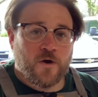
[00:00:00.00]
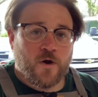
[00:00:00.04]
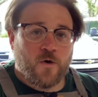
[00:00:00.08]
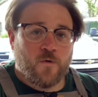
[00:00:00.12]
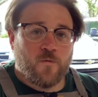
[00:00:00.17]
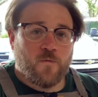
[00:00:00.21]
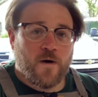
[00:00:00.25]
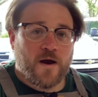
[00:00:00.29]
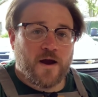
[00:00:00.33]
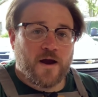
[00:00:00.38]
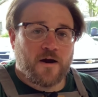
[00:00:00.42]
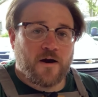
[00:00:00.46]

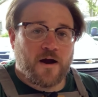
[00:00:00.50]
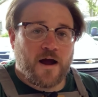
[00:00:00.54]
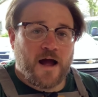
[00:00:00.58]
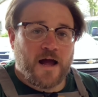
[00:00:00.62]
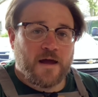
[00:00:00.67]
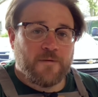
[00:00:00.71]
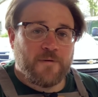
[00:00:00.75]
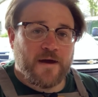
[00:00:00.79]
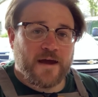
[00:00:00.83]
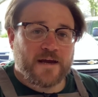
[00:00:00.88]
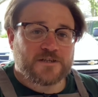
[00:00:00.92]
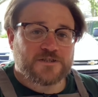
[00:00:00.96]
where
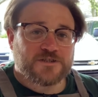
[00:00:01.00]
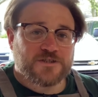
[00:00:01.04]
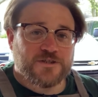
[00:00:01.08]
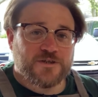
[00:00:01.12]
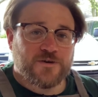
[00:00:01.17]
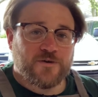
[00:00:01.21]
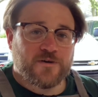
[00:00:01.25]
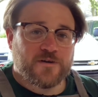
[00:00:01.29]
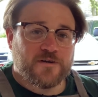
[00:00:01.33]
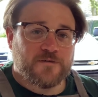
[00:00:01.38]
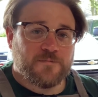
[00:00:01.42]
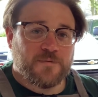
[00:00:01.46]
I'm actually
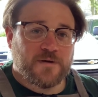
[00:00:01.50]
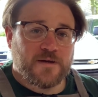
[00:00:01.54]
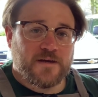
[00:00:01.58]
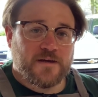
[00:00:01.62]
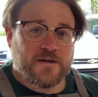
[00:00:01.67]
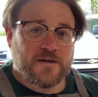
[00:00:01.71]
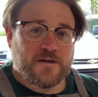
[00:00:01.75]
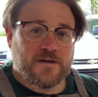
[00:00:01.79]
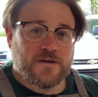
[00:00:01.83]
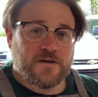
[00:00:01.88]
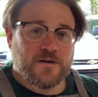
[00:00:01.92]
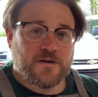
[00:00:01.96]
going to
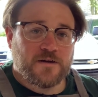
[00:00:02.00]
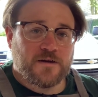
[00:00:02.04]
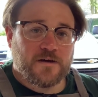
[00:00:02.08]
be